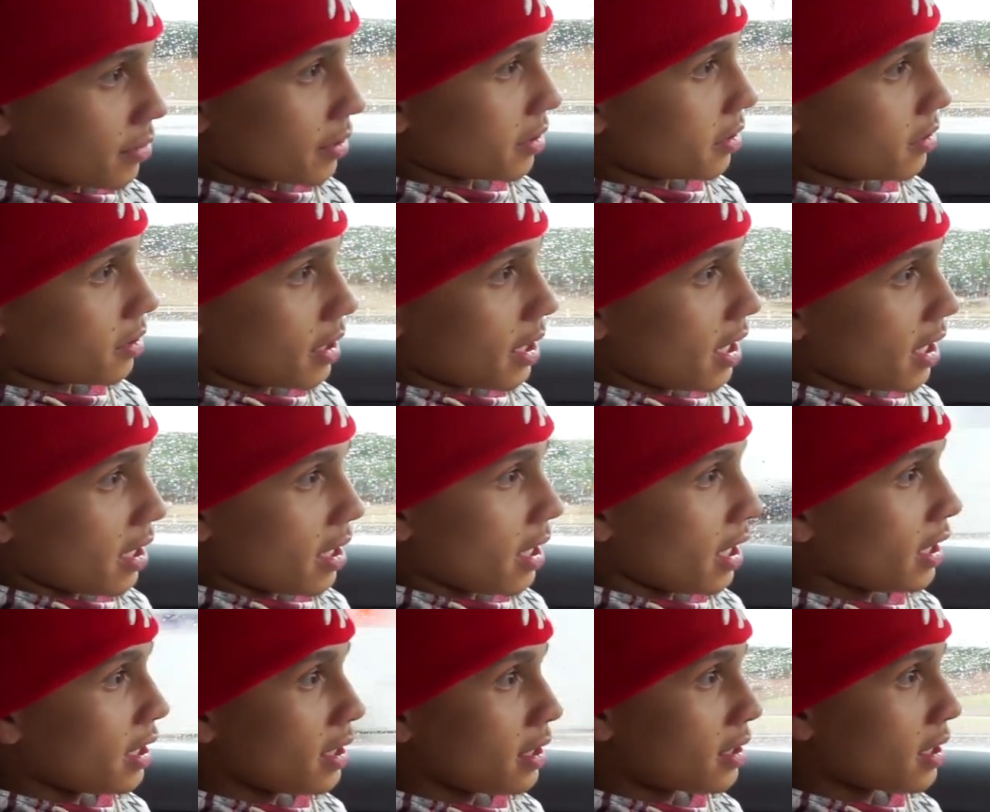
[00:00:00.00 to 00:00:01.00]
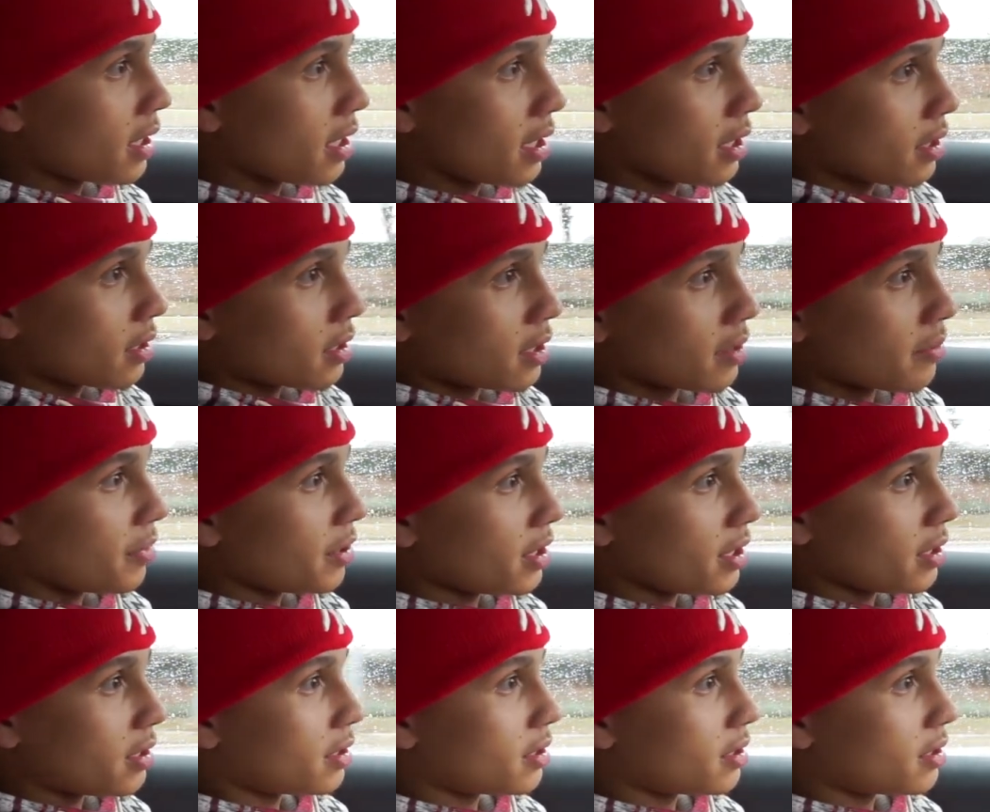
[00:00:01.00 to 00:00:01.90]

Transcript: but anything can be